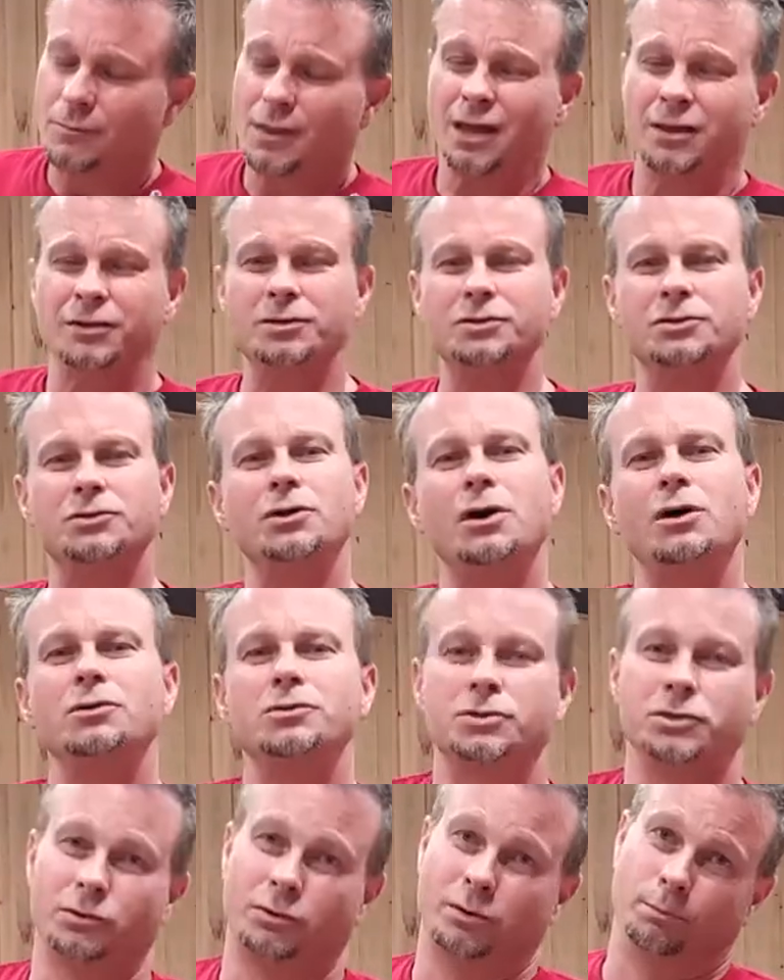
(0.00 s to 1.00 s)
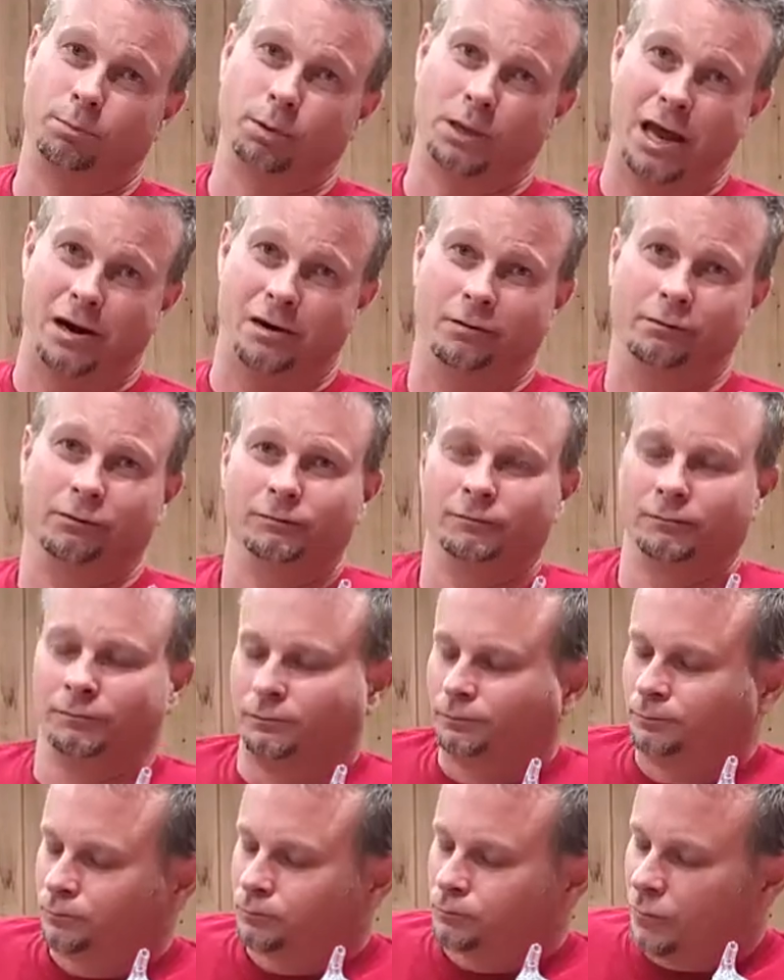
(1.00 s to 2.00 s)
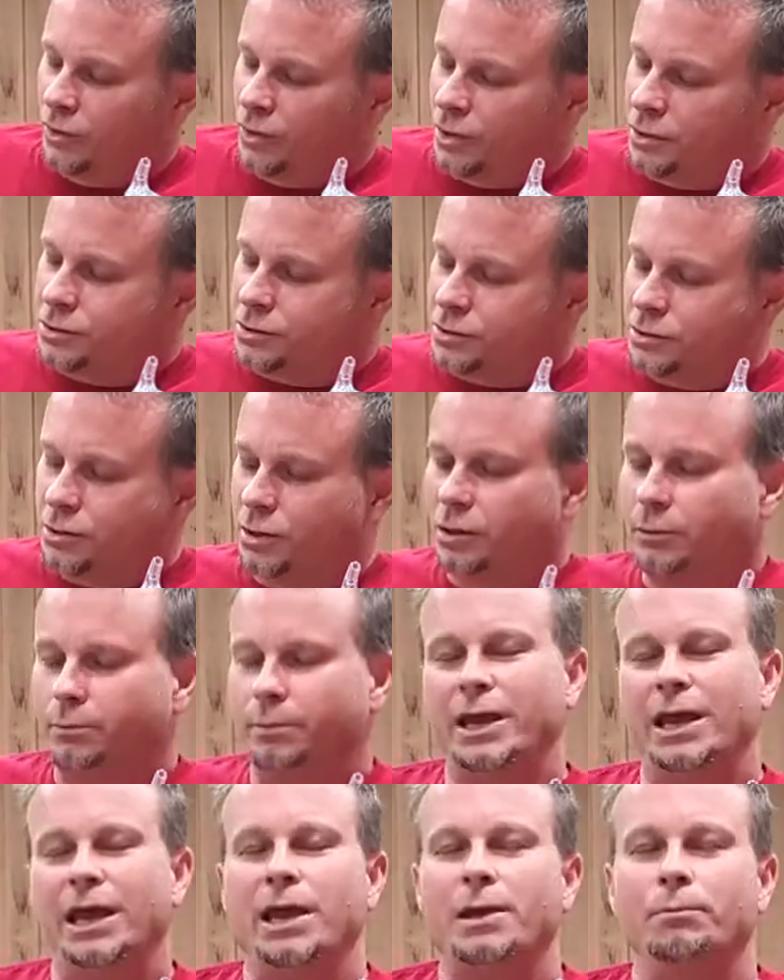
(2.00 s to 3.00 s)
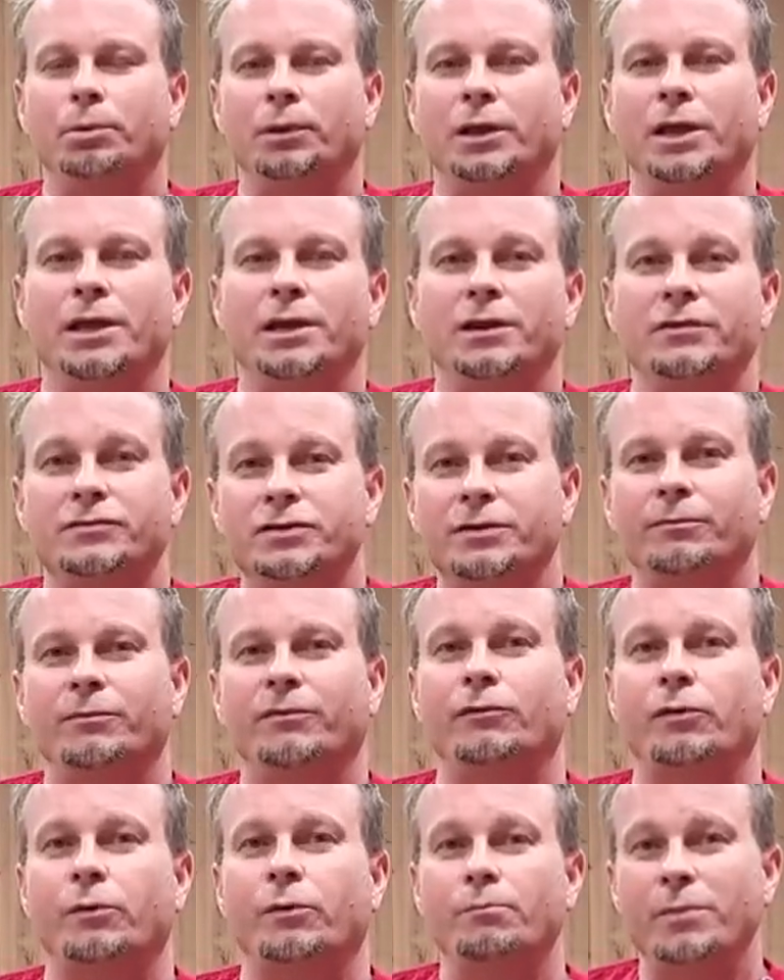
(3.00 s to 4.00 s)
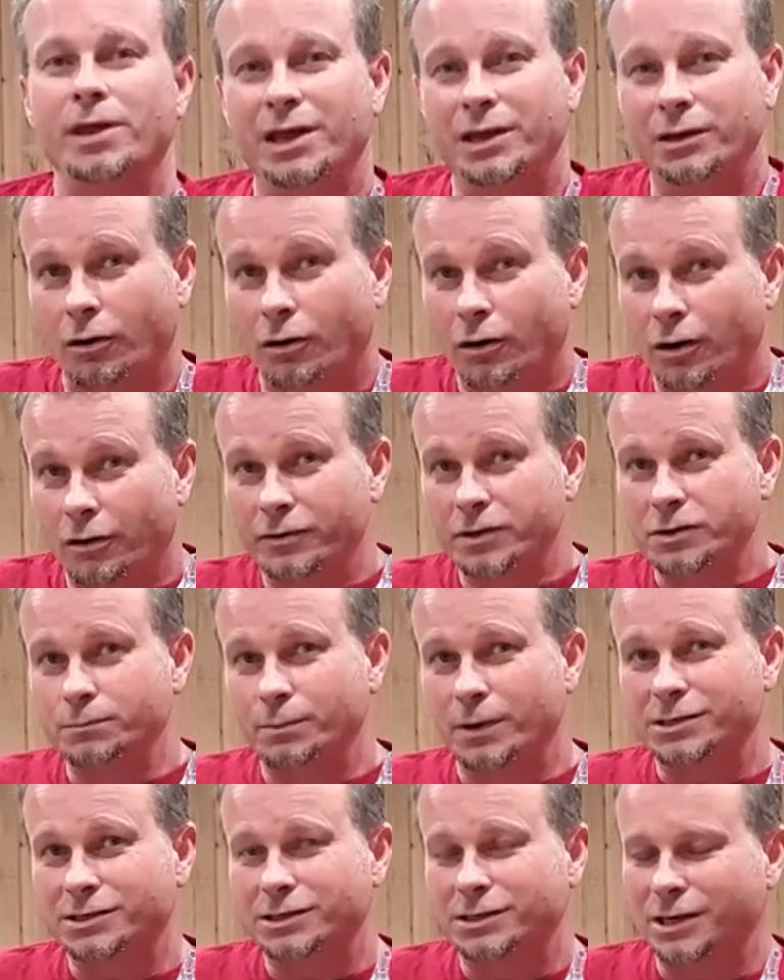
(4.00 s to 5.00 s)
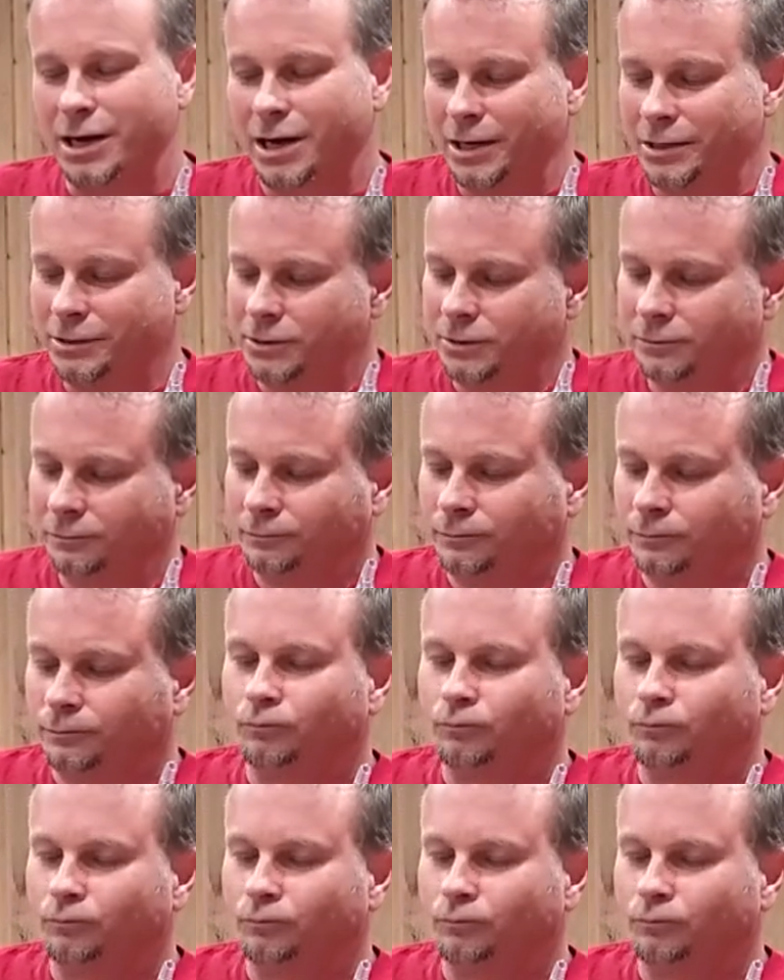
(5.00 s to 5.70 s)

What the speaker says: this is also a blend. This is going to be a blend of some of our mid-harvest Muscadines,